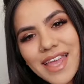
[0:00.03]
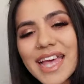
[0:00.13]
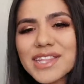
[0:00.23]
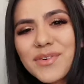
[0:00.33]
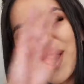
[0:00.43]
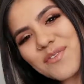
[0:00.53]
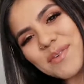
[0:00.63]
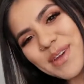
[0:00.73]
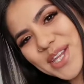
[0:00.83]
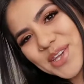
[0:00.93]
Hello
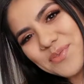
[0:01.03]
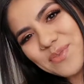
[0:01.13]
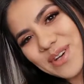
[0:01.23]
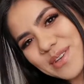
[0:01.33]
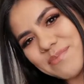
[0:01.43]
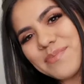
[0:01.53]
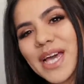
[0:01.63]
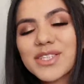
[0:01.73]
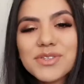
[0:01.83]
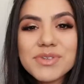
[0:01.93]
everybody, welcome
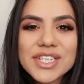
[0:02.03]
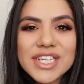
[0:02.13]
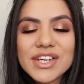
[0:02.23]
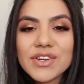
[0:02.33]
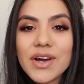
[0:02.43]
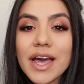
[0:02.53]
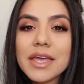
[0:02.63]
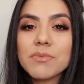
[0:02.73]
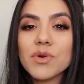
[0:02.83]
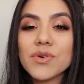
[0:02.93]
back to my channel.
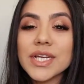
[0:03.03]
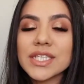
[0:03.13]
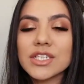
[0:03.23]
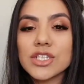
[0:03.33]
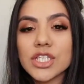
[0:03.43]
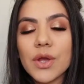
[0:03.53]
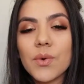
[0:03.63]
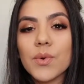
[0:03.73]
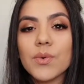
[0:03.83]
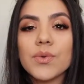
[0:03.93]
I'm going to
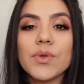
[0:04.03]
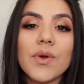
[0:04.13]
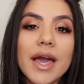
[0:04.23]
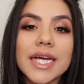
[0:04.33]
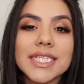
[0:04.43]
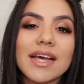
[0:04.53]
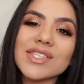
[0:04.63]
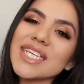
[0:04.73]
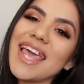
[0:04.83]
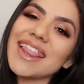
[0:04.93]
show you guys how
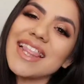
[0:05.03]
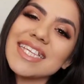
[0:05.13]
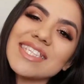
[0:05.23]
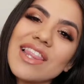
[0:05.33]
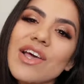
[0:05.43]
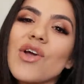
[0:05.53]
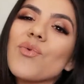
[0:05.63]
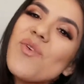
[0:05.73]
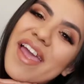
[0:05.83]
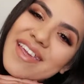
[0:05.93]
to get this look
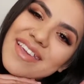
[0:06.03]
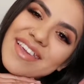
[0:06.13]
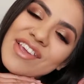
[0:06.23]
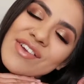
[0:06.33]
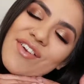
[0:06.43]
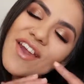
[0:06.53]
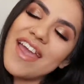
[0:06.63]
right here.